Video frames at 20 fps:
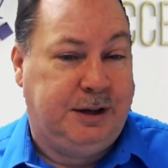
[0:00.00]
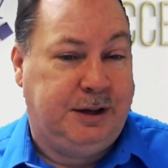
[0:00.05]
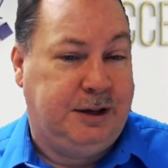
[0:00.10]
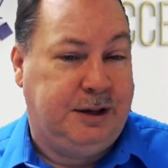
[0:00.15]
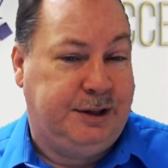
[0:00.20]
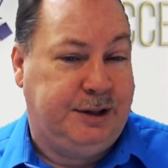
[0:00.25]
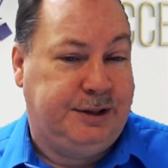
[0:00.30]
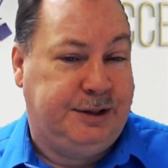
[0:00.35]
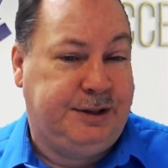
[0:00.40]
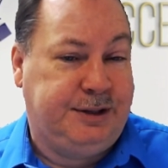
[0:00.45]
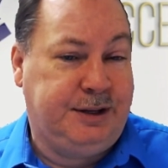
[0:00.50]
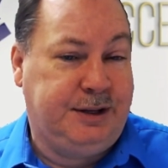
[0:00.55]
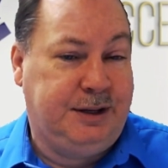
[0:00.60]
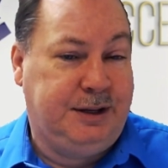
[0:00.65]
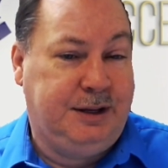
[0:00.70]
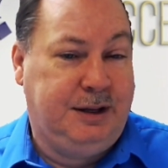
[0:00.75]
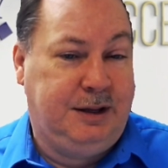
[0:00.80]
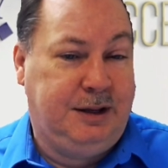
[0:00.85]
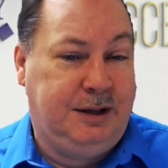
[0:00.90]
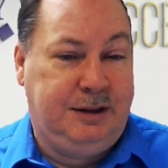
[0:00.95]

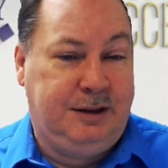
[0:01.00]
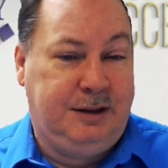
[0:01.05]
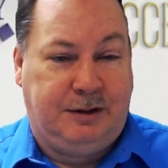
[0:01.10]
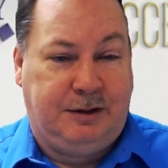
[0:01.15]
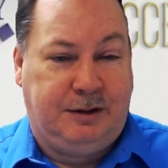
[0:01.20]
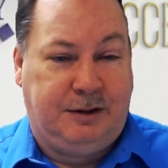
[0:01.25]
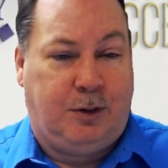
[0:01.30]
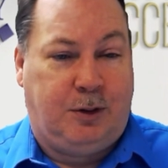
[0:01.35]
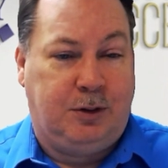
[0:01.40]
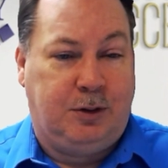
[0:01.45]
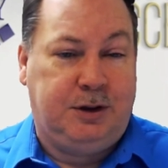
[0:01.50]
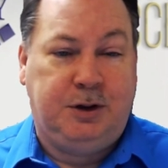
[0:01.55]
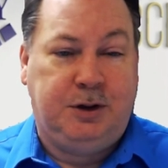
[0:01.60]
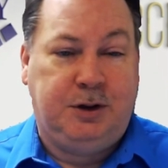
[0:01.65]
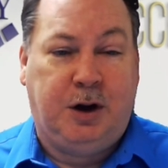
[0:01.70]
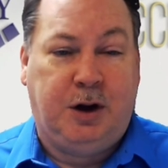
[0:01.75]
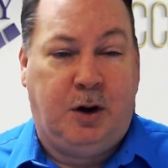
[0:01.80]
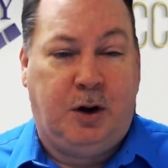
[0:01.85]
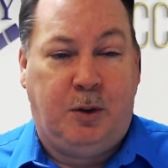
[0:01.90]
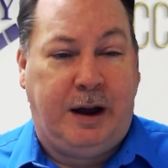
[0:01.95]
because the farther
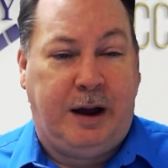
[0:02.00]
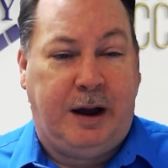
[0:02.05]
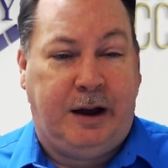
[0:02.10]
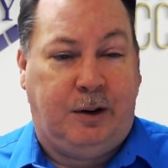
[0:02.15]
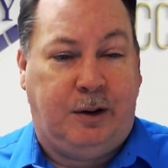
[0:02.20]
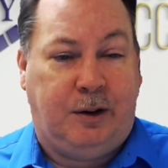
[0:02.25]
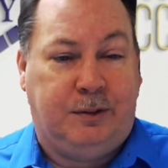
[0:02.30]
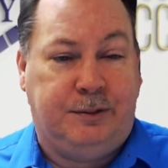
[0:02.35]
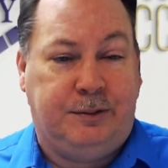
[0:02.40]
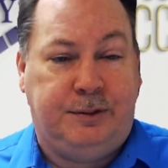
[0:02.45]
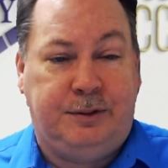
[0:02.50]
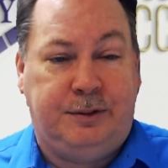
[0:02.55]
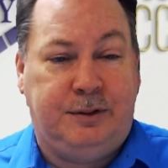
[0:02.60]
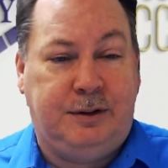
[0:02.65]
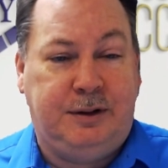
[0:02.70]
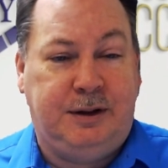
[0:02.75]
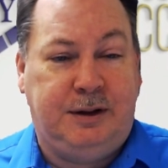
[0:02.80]
you go out,